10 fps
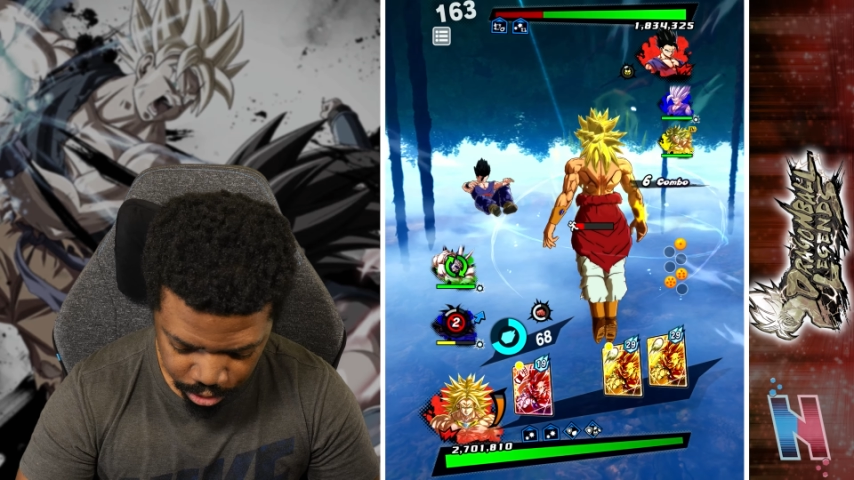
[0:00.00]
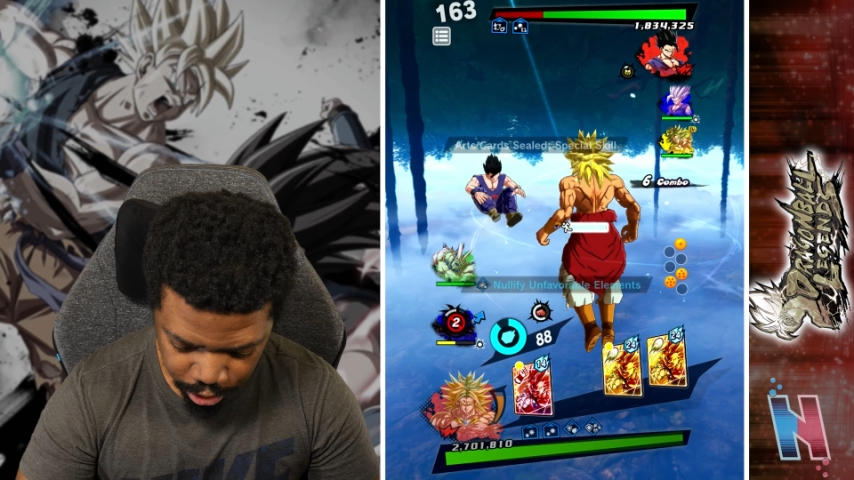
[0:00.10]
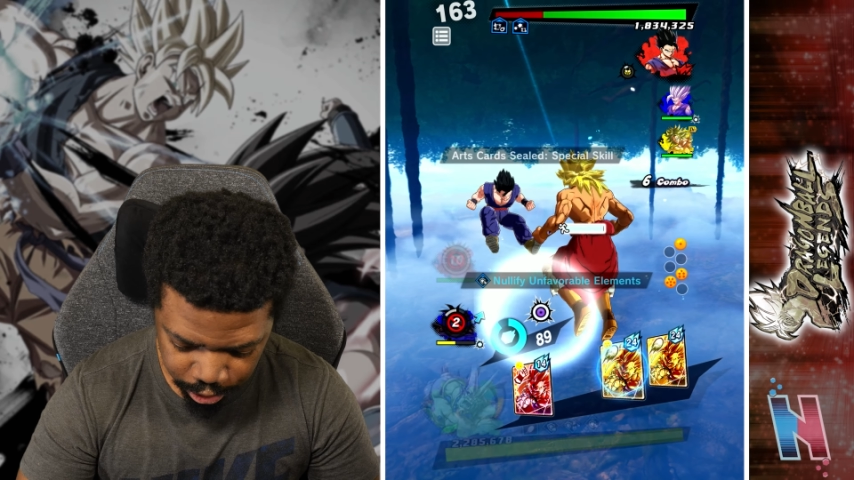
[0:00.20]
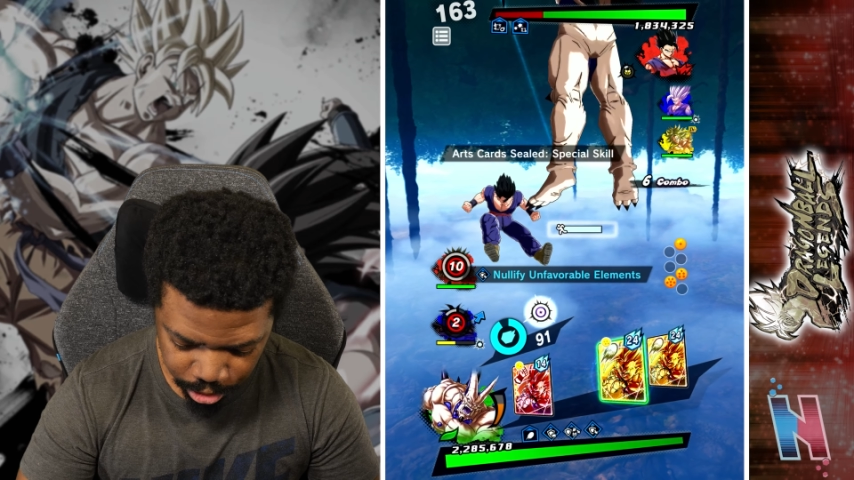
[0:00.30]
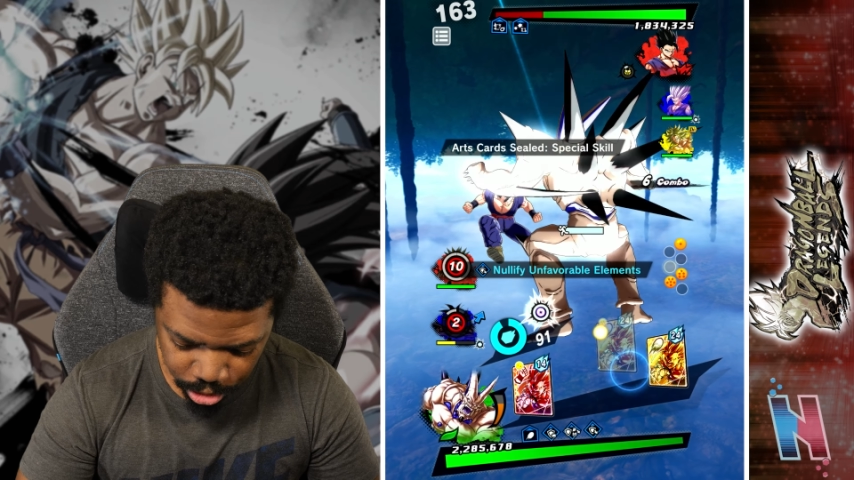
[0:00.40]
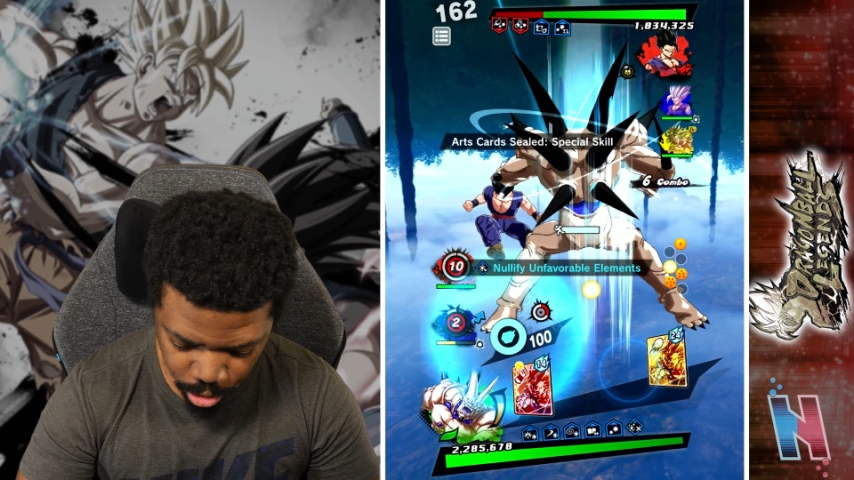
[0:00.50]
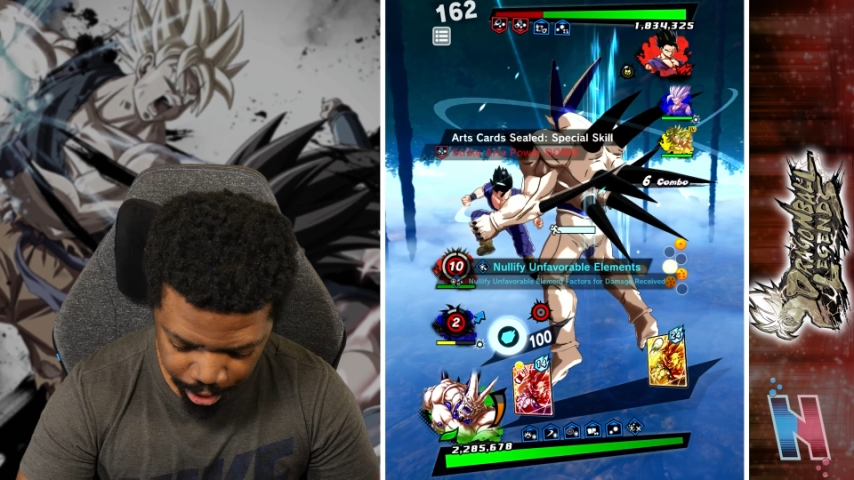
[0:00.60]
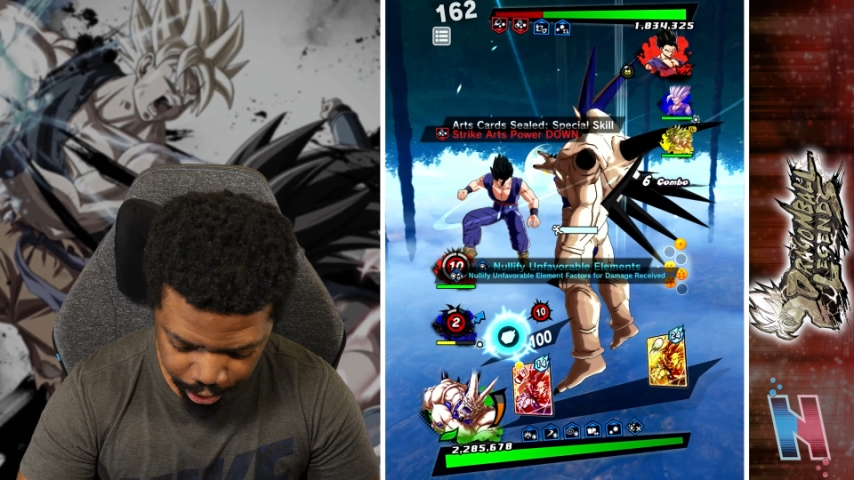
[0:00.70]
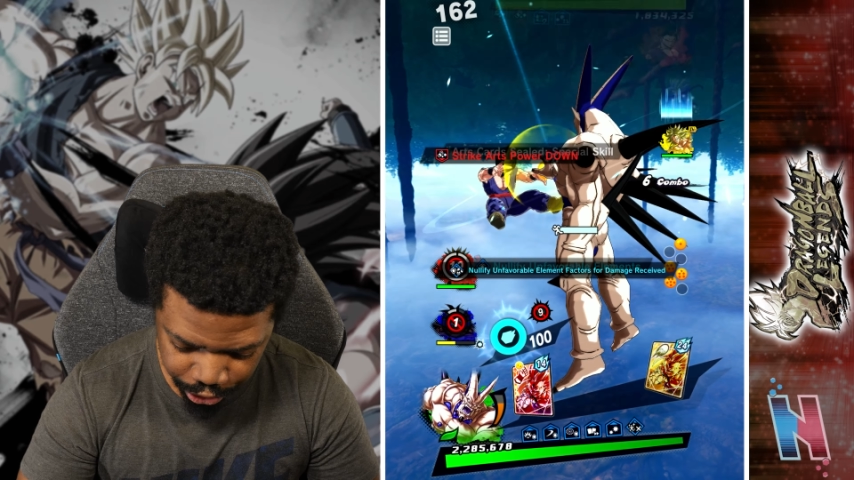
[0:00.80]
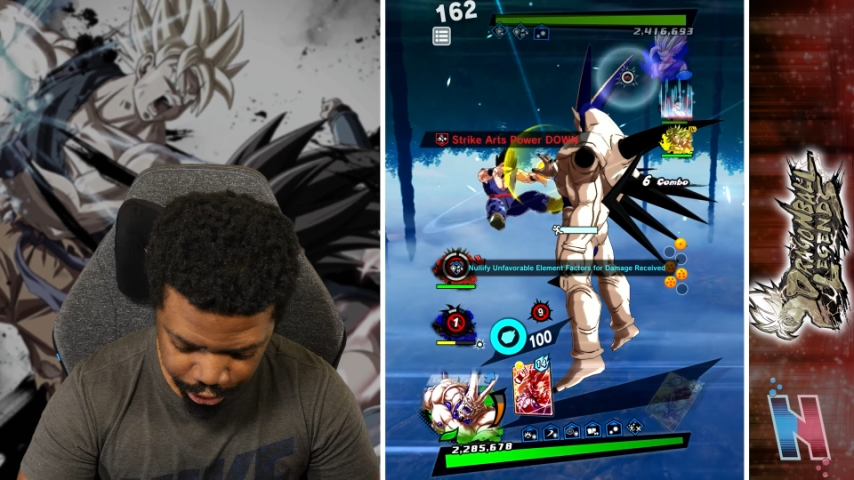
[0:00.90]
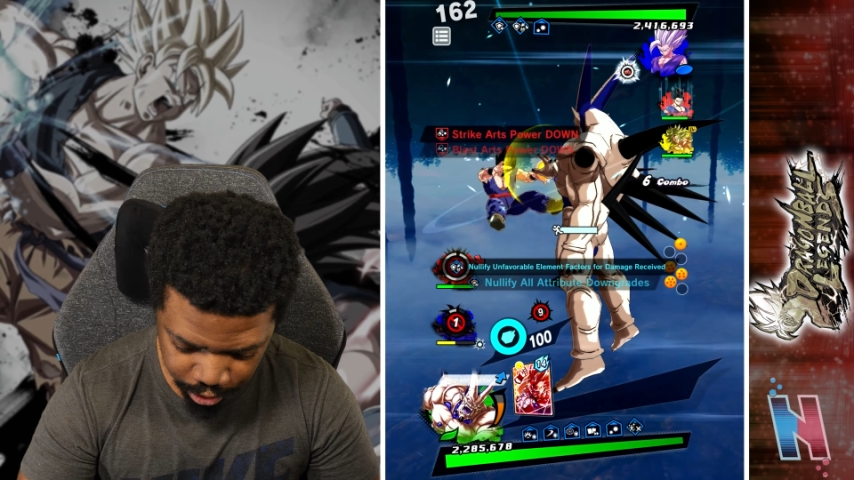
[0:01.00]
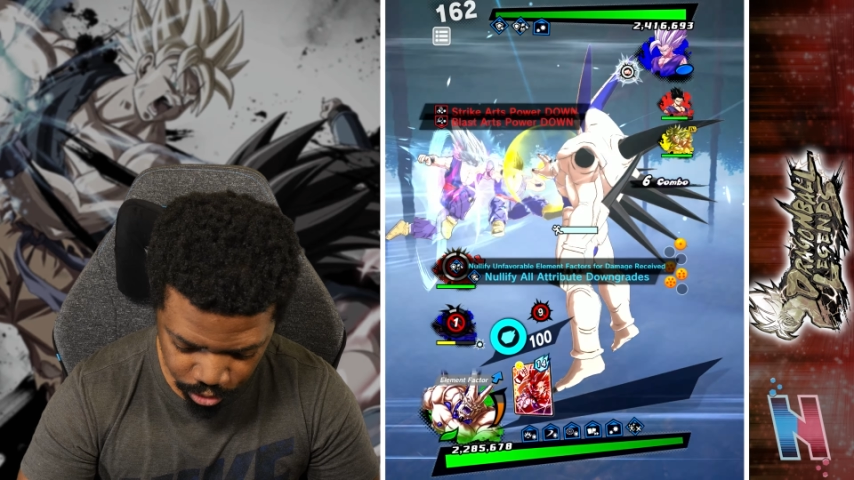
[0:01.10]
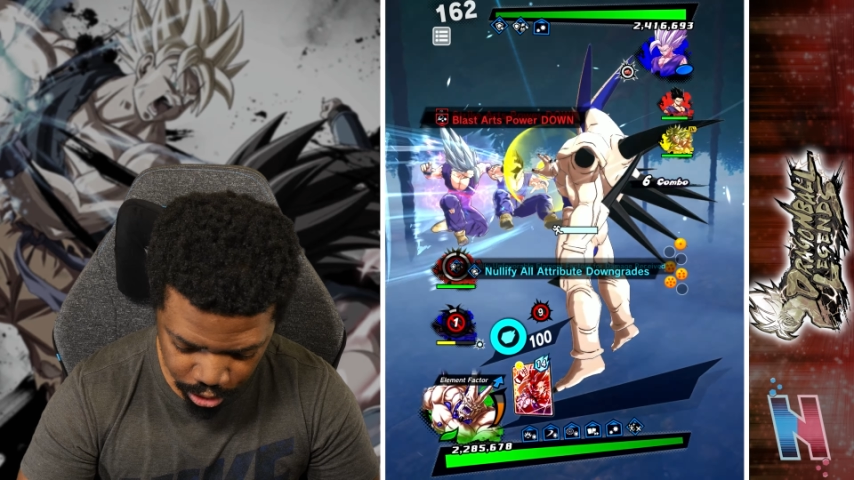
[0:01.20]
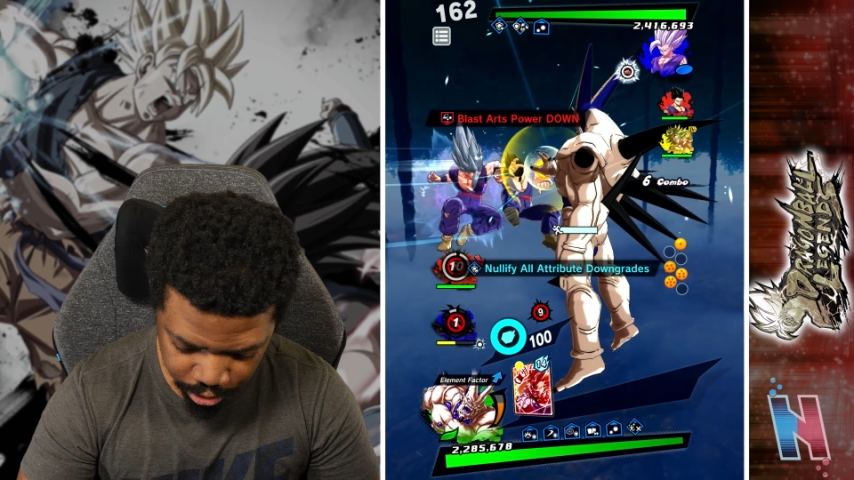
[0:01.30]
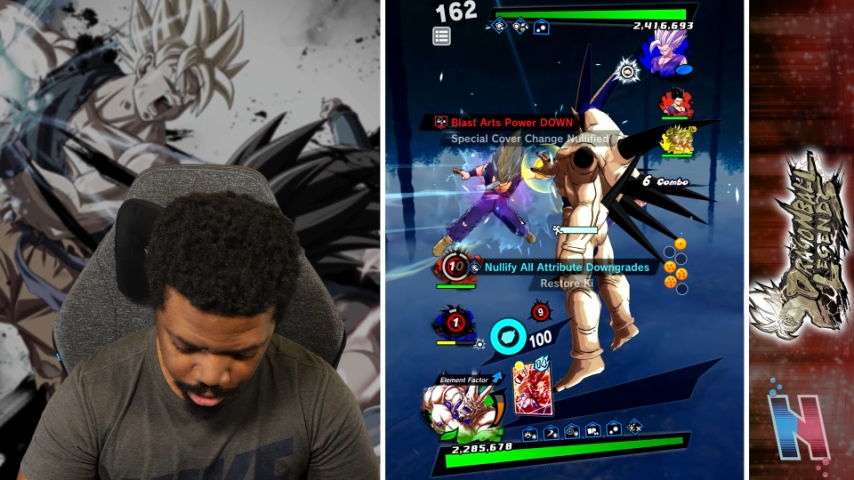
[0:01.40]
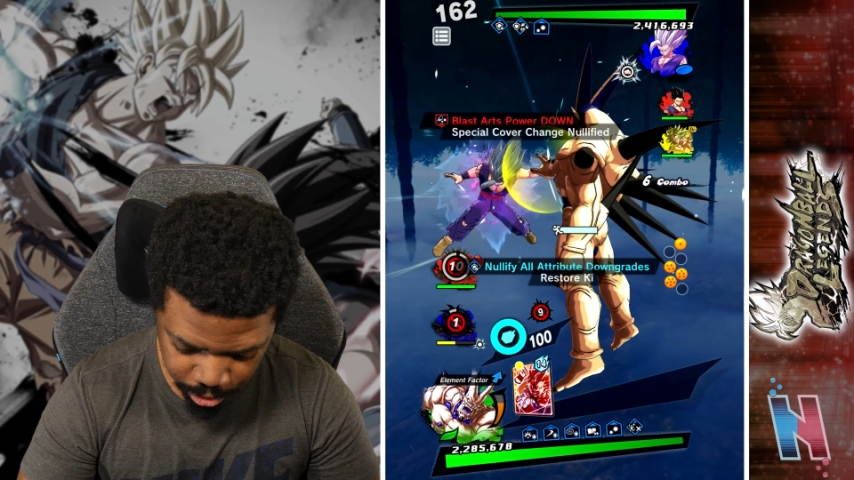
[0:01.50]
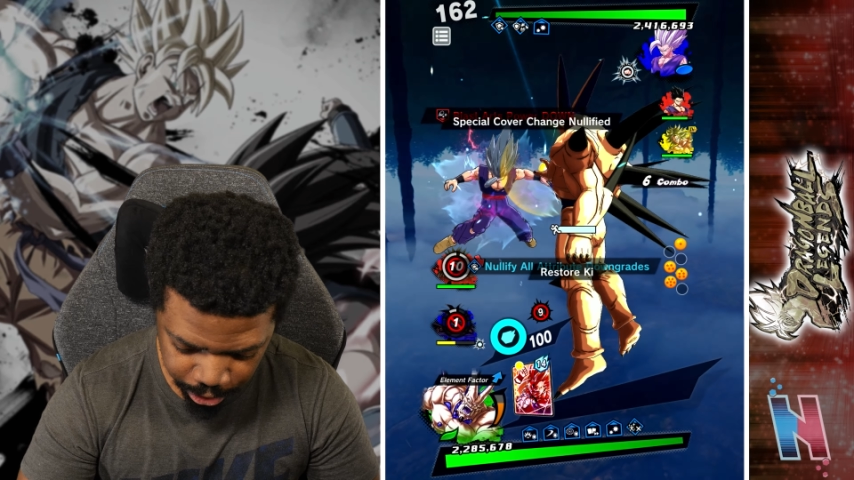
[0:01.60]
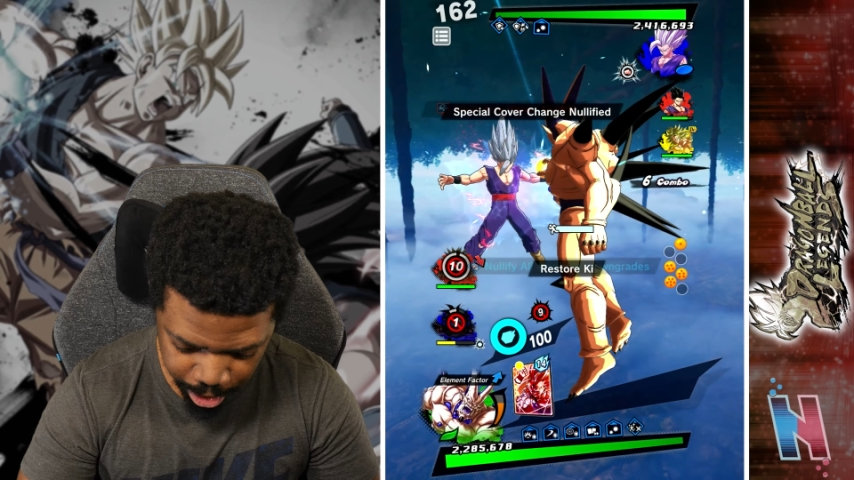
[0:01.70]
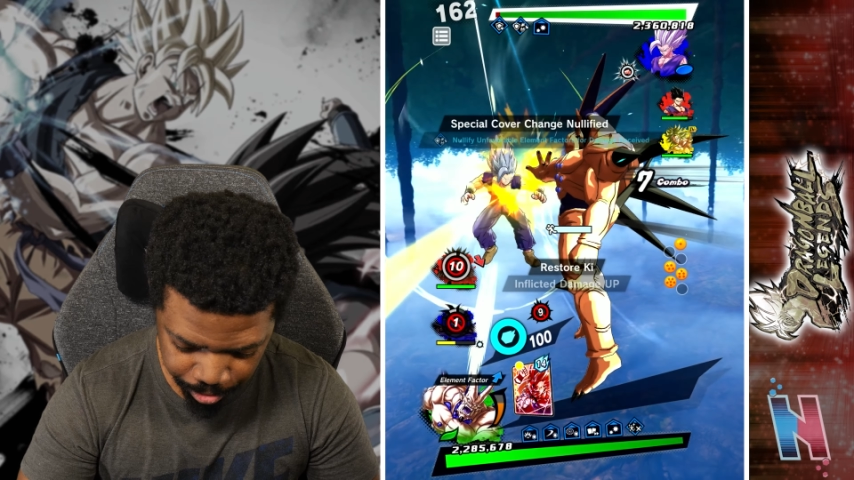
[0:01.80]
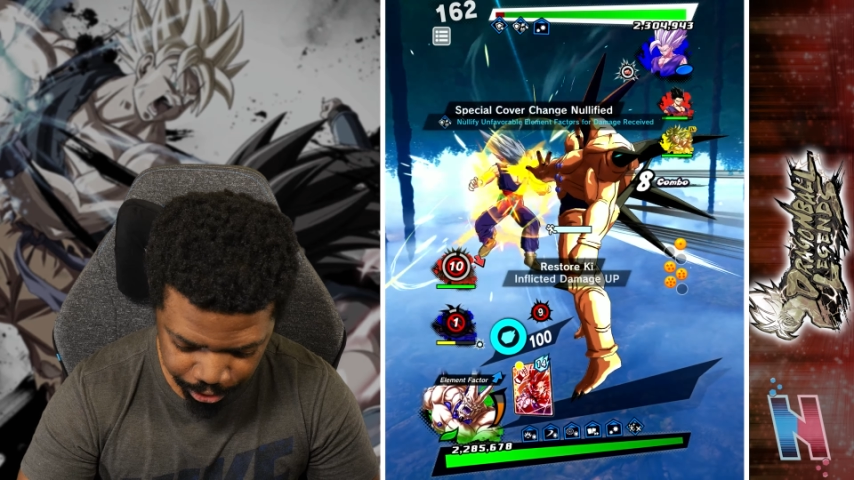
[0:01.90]
Alright, Omega Shenron.
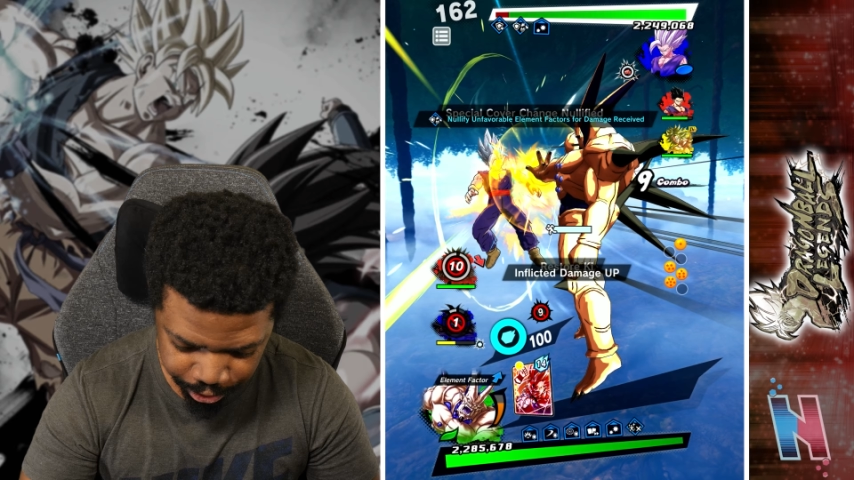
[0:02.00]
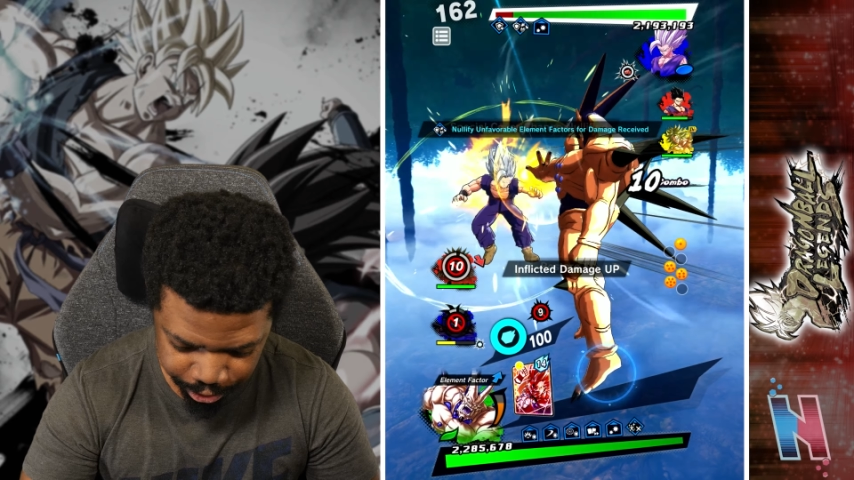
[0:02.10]
Yep.